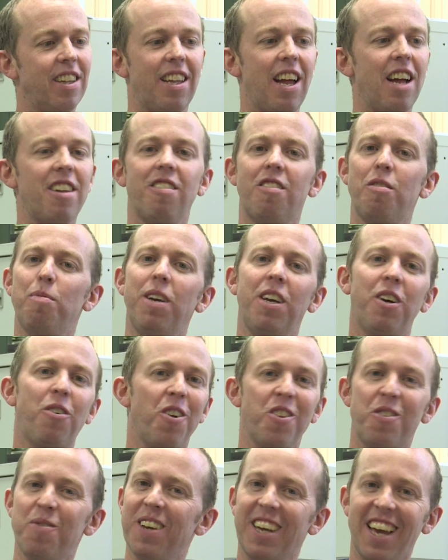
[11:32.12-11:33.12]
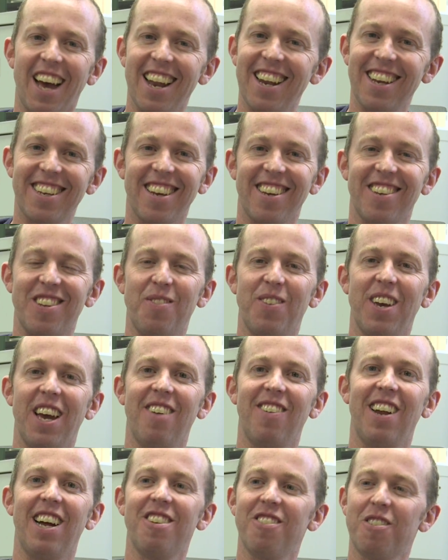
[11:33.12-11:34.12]
that doesn't mean quantum mechanics has to
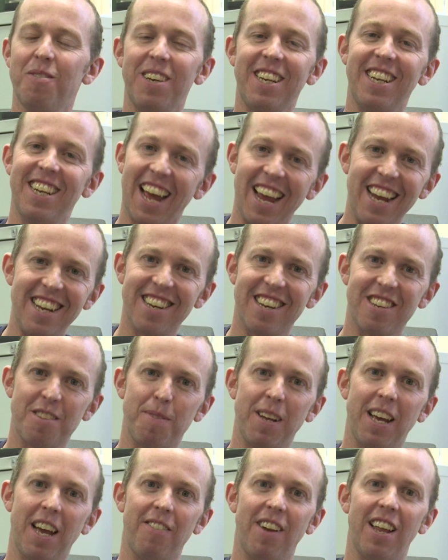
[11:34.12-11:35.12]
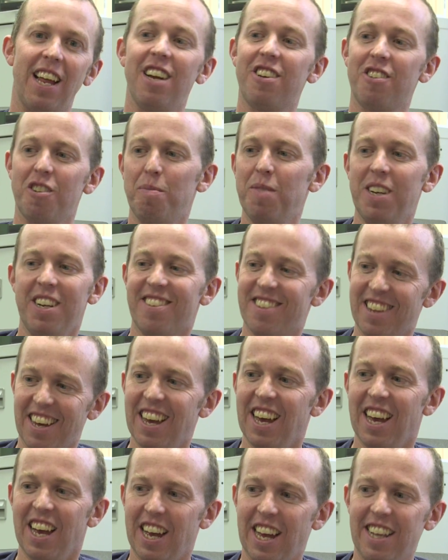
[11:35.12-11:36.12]
behave like that. It doesn't mean nature has to behave like that. It just means
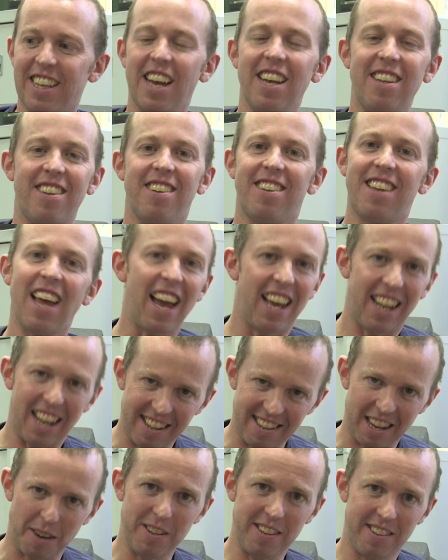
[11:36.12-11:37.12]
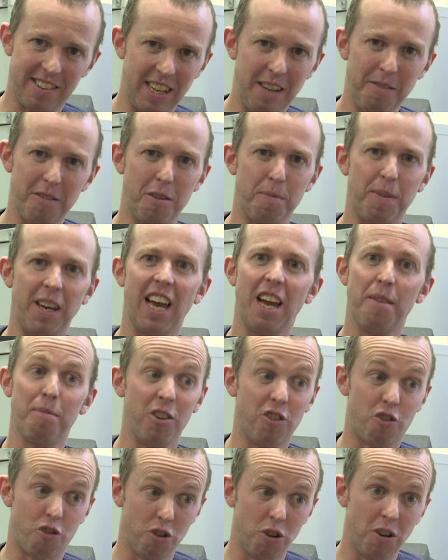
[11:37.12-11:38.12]
that day to day, that's how it seems to behave,
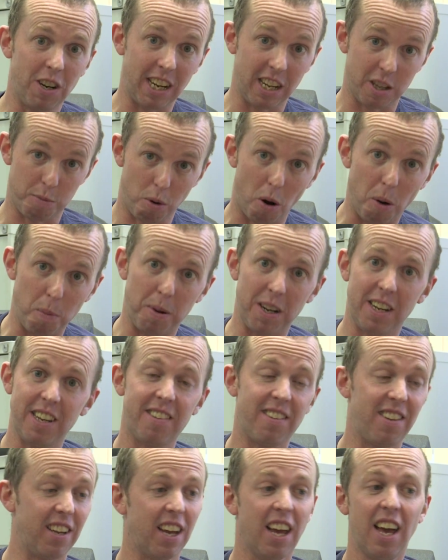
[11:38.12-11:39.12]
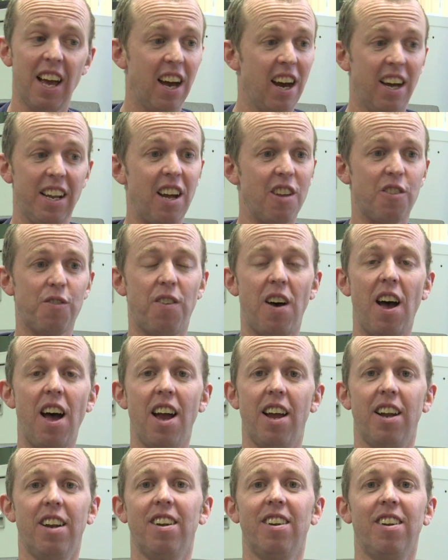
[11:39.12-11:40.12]
but truly it's probabilistic, and that's
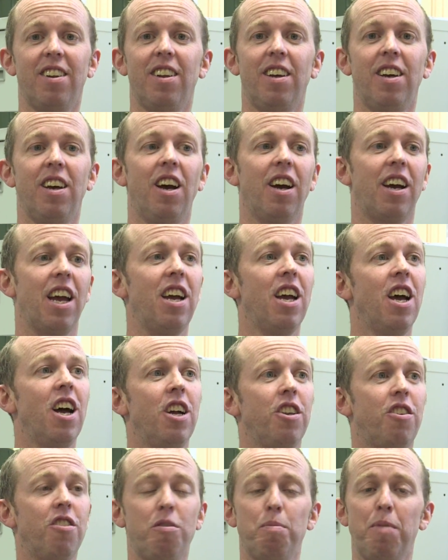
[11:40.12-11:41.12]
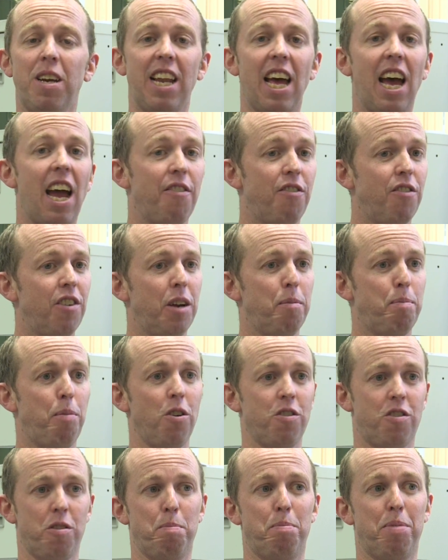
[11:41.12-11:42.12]
fine. Okay, doesn't mean every
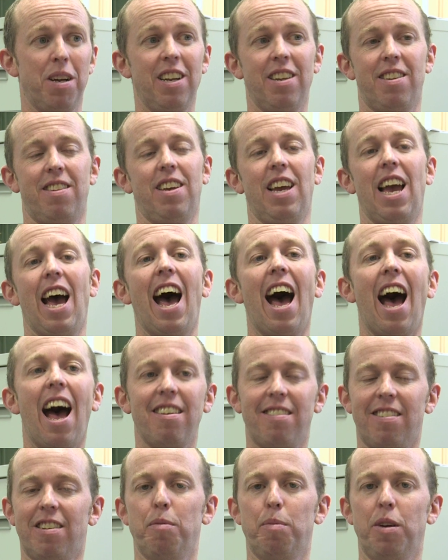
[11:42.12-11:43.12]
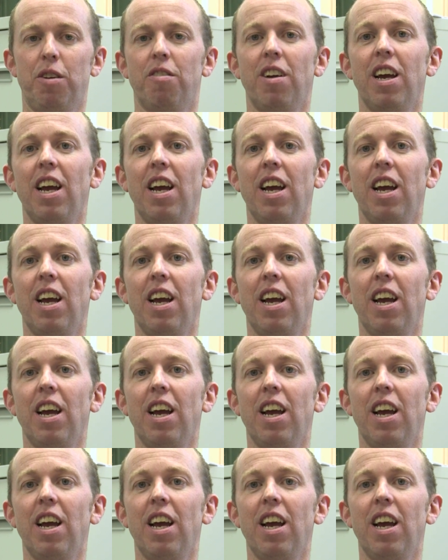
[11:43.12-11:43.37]
possibility has to be